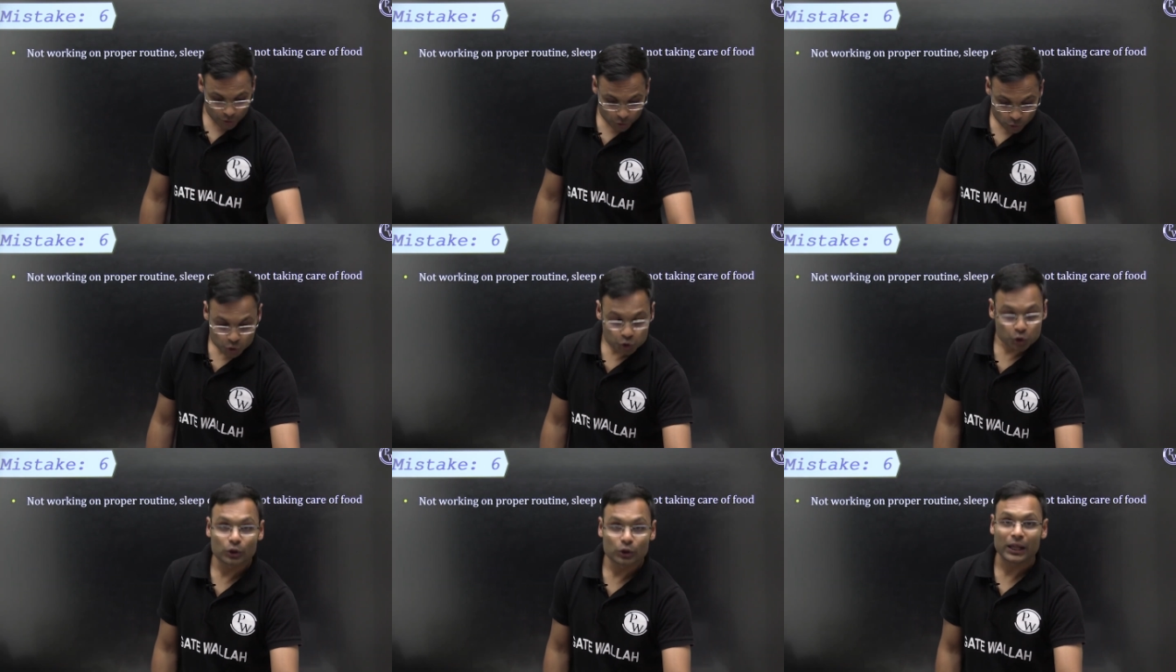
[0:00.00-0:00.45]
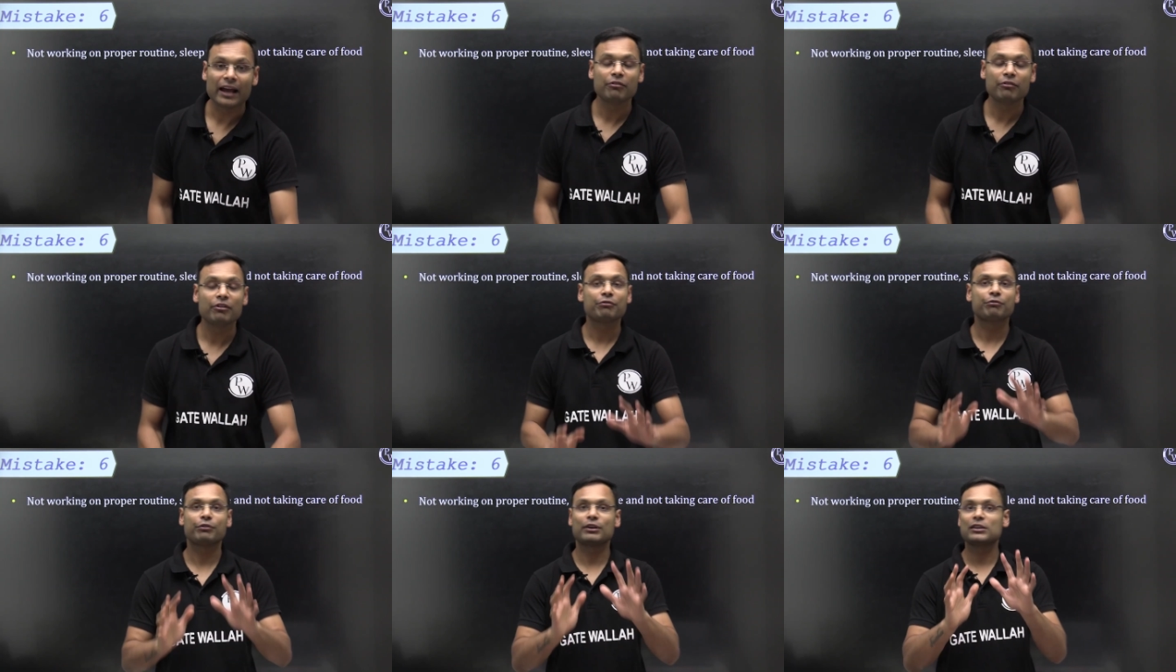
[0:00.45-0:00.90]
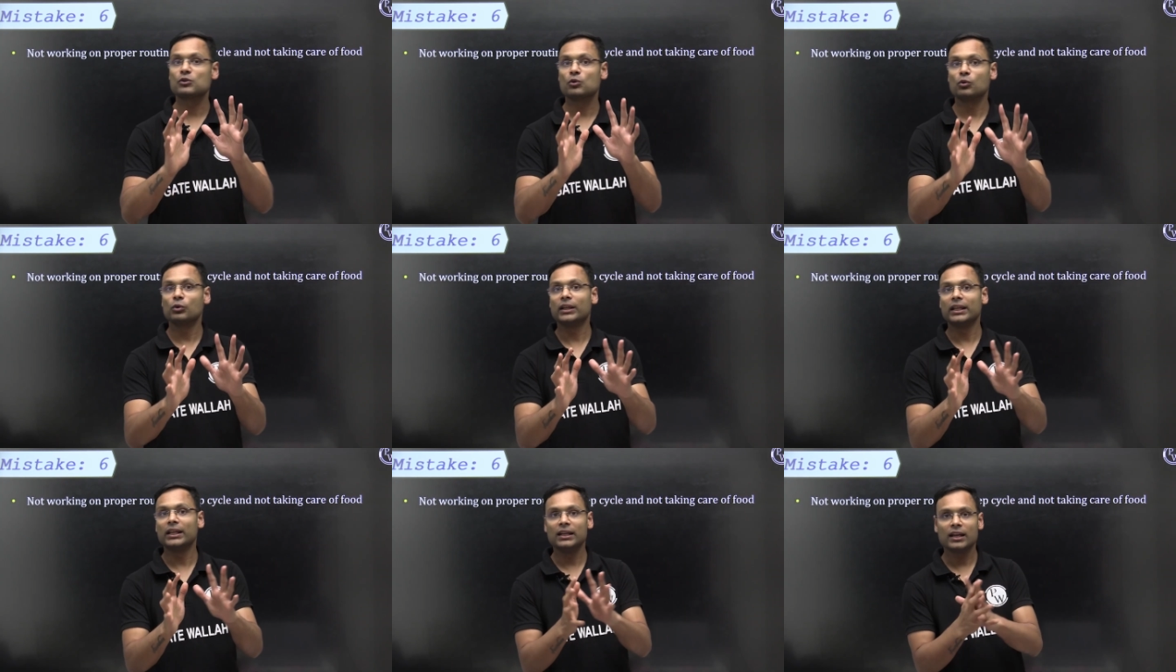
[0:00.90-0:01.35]
You should have a fixed
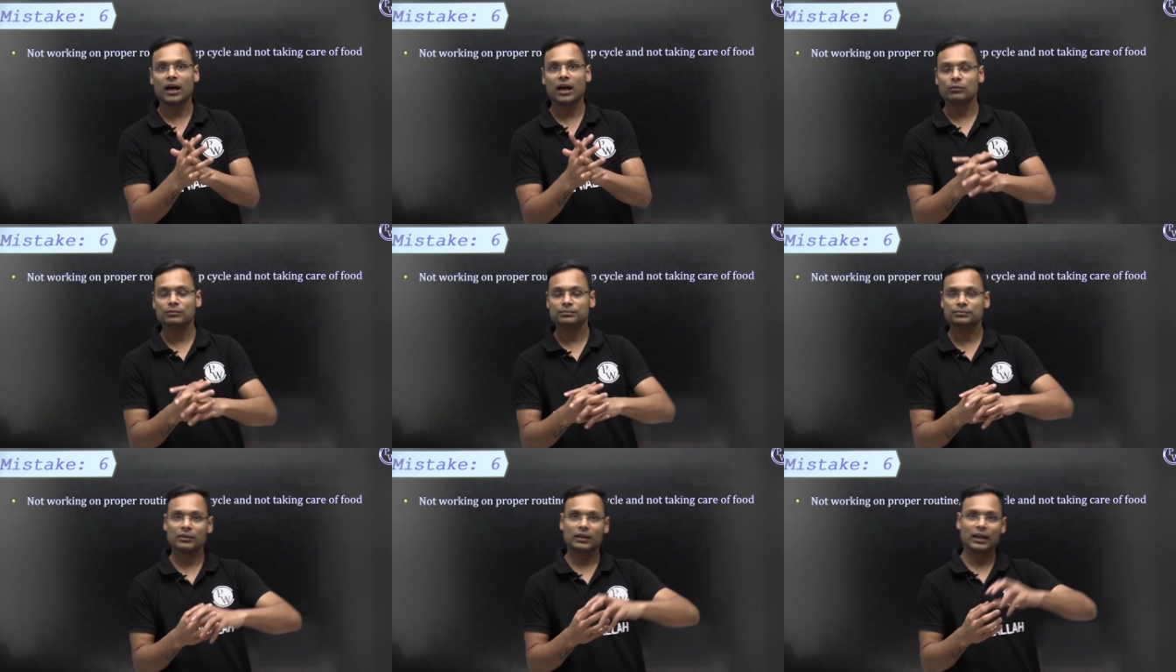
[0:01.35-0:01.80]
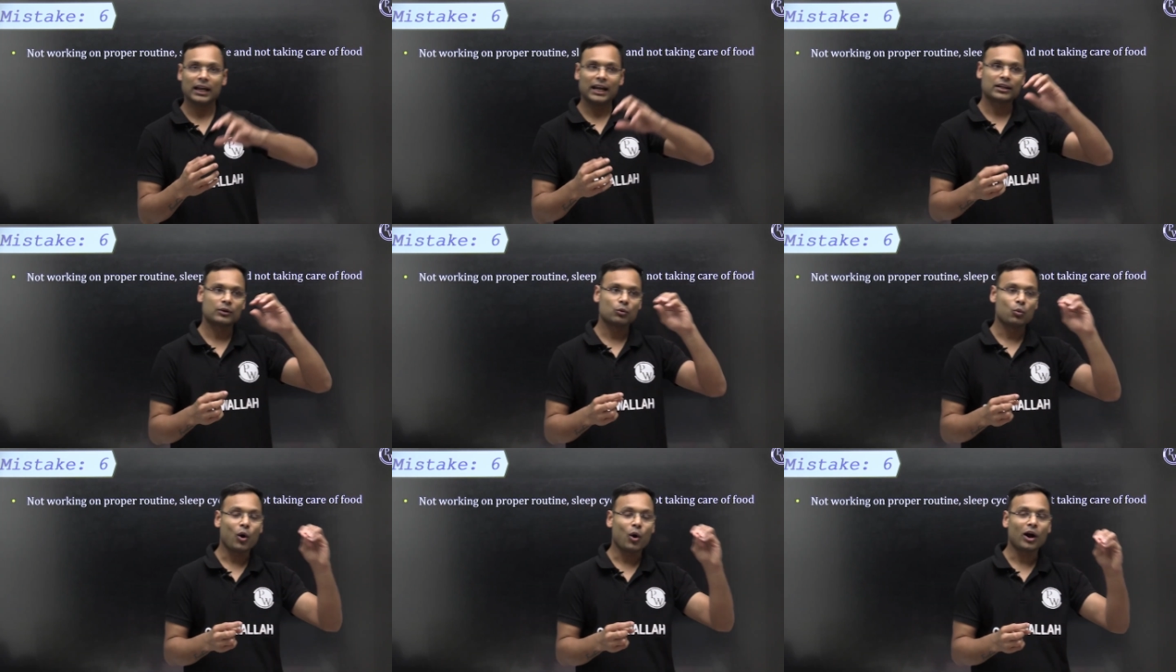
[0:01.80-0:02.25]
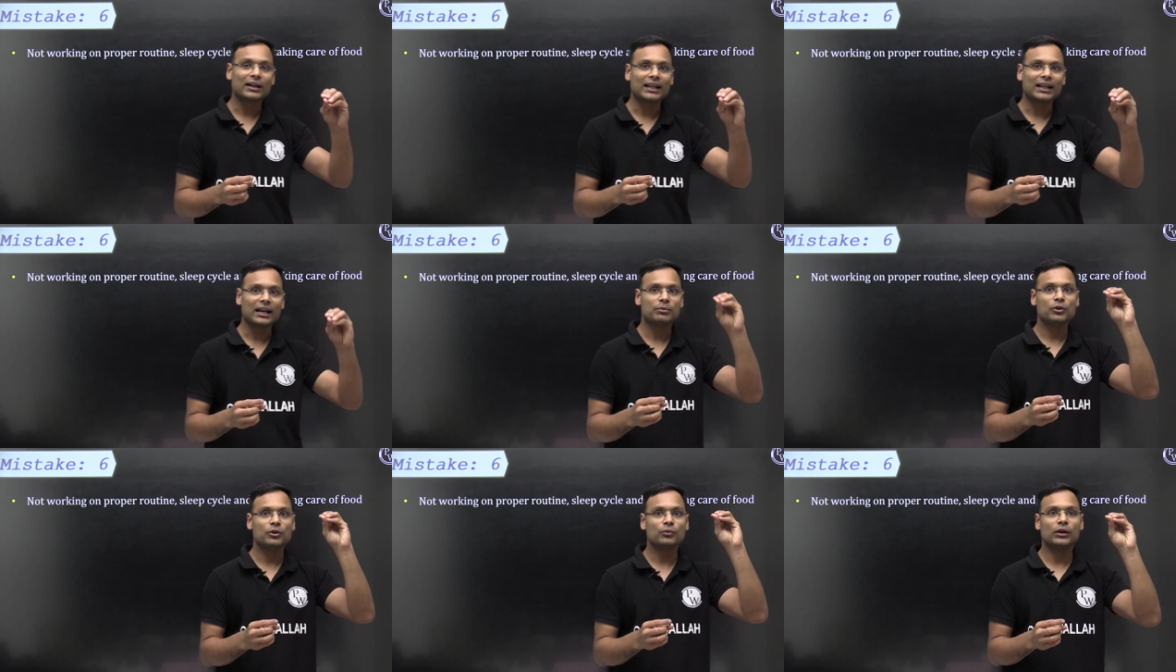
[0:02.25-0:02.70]
routine now. At what
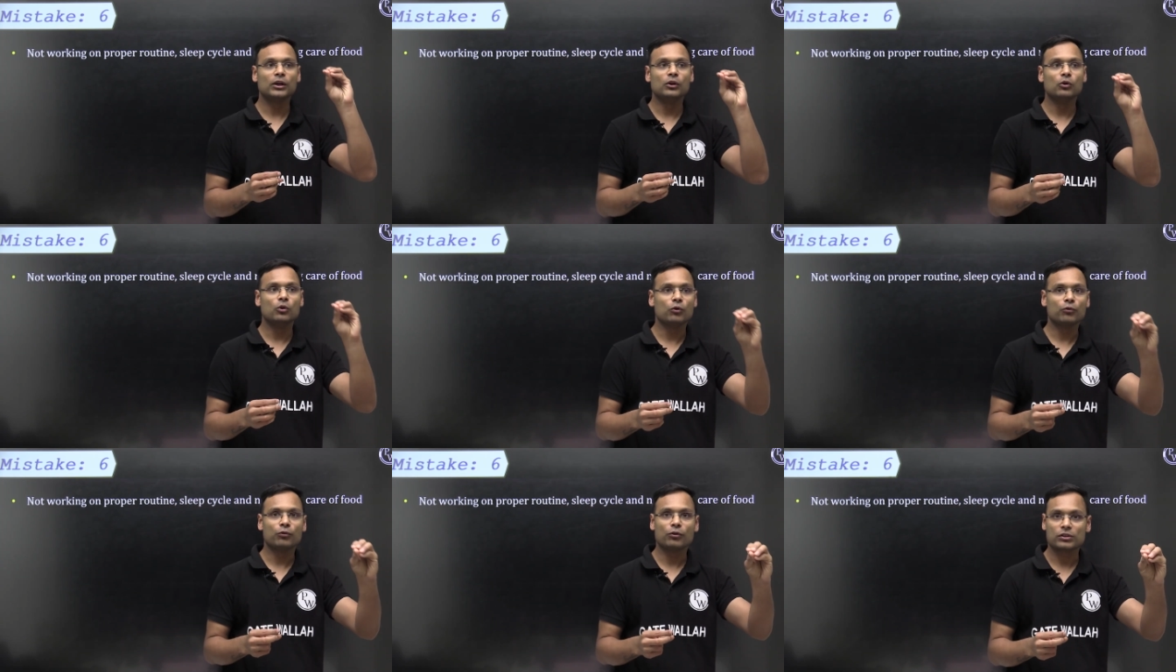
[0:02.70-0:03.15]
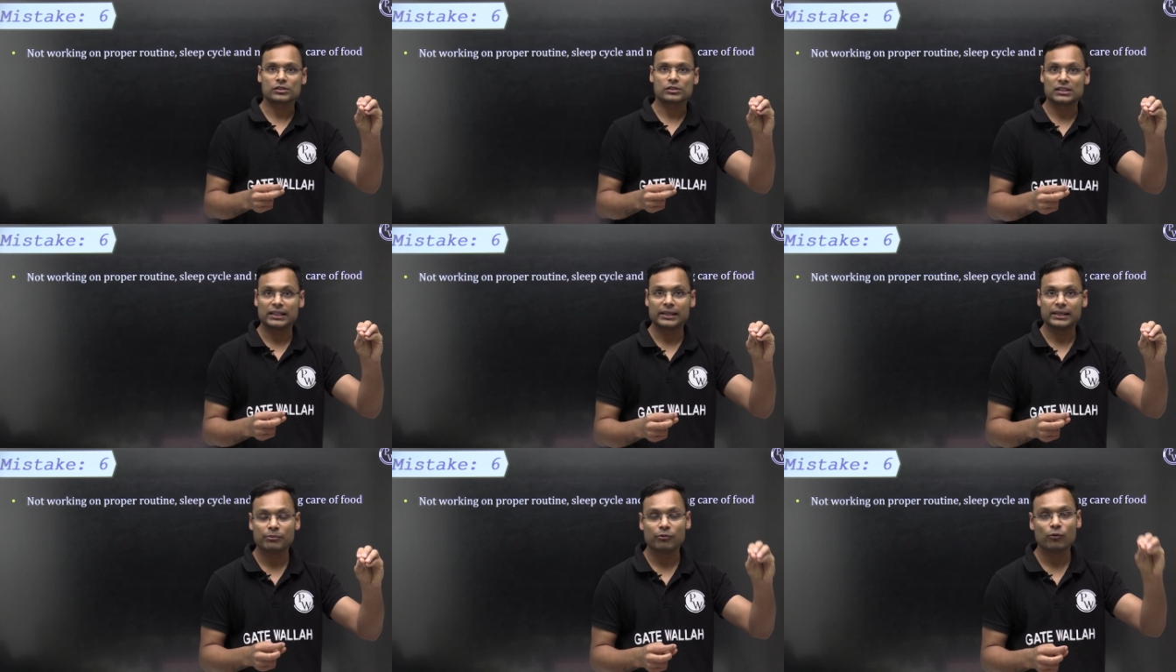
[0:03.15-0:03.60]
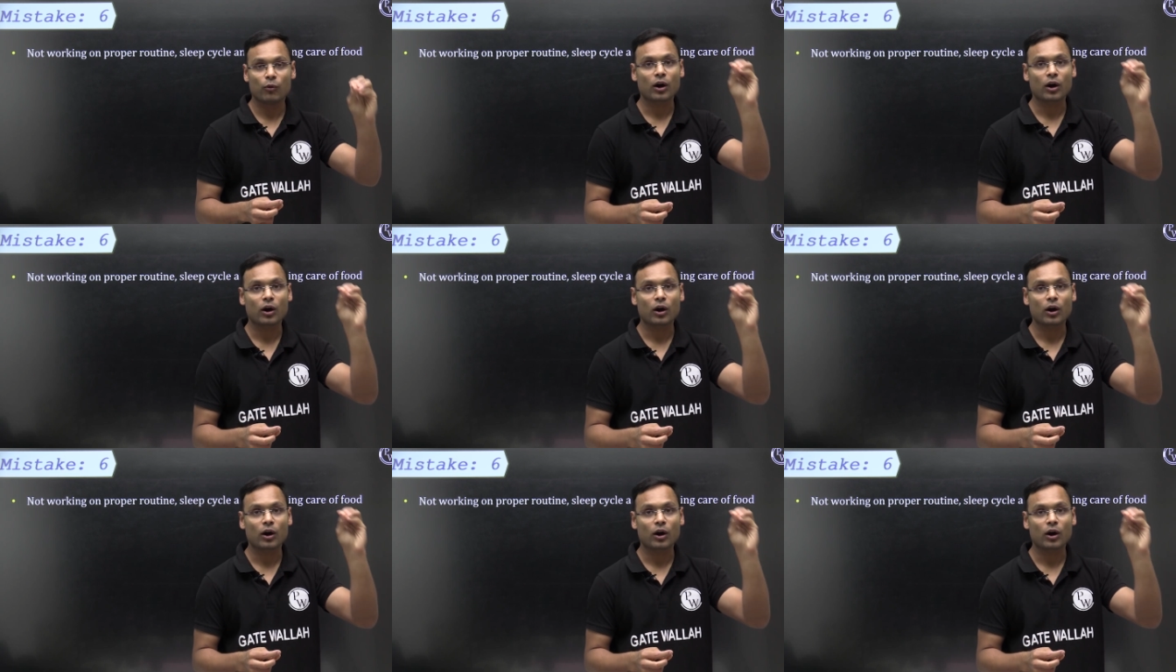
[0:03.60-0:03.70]
time you will go for sleep,